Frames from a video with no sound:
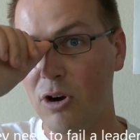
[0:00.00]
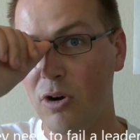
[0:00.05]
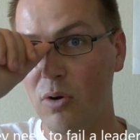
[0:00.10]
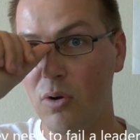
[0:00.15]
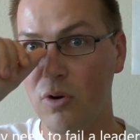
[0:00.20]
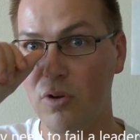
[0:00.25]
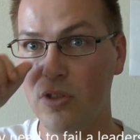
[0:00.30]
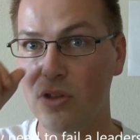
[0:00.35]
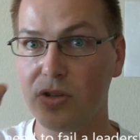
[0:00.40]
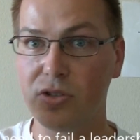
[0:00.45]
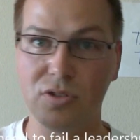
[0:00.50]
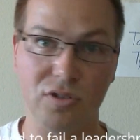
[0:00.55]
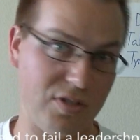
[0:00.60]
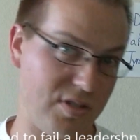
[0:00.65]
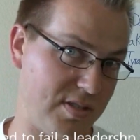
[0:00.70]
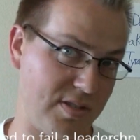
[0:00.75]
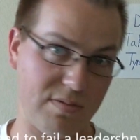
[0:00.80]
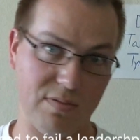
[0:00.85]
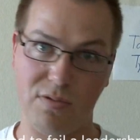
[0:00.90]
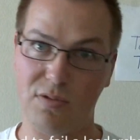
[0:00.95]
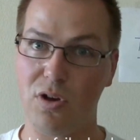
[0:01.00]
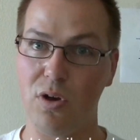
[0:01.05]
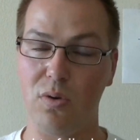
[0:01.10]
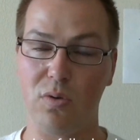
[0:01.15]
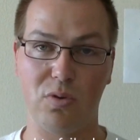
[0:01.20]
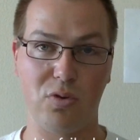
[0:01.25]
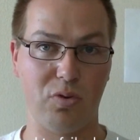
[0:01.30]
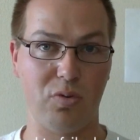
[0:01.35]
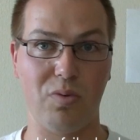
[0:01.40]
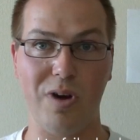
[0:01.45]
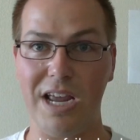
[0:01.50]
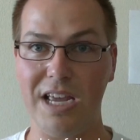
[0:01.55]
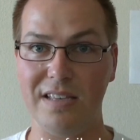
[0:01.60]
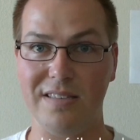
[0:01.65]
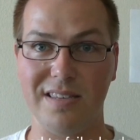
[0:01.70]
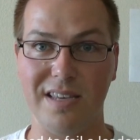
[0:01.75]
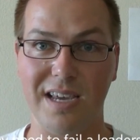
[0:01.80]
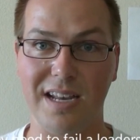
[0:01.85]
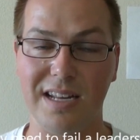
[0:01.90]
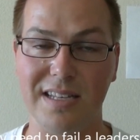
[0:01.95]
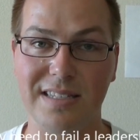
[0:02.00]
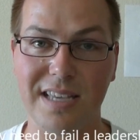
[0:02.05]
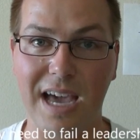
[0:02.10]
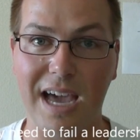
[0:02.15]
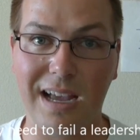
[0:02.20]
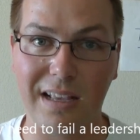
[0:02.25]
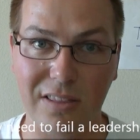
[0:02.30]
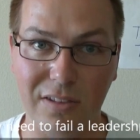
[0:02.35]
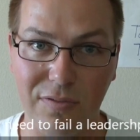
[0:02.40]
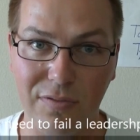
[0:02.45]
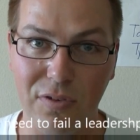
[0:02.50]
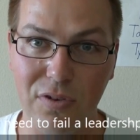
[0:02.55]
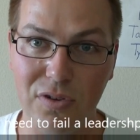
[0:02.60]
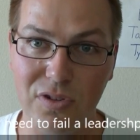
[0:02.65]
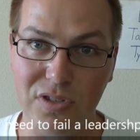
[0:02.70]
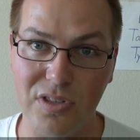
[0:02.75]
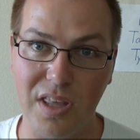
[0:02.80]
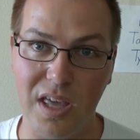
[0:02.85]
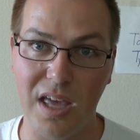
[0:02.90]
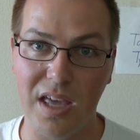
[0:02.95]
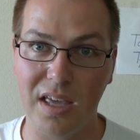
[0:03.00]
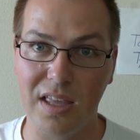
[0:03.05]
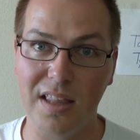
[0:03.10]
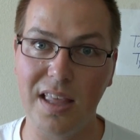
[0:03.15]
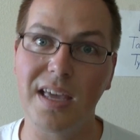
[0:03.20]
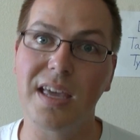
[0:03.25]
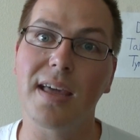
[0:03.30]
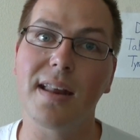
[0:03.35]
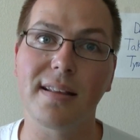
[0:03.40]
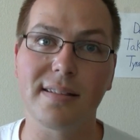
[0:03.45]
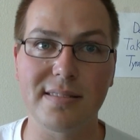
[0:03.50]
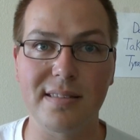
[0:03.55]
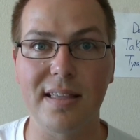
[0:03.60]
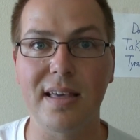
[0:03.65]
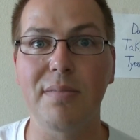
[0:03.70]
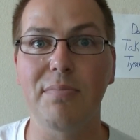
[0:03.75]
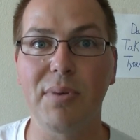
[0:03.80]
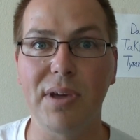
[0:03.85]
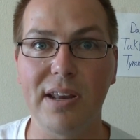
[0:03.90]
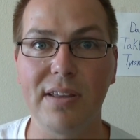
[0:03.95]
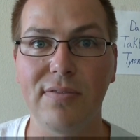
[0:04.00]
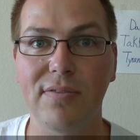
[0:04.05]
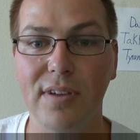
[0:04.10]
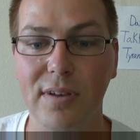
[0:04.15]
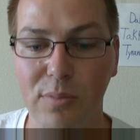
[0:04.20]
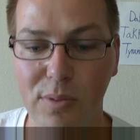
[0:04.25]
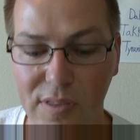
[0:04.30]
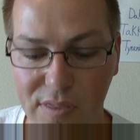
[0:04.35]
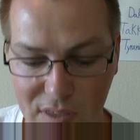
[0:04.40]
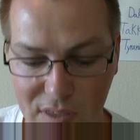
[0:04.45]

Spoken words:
or they'll just go crazy and attack the first thing, and they get a slight benefit with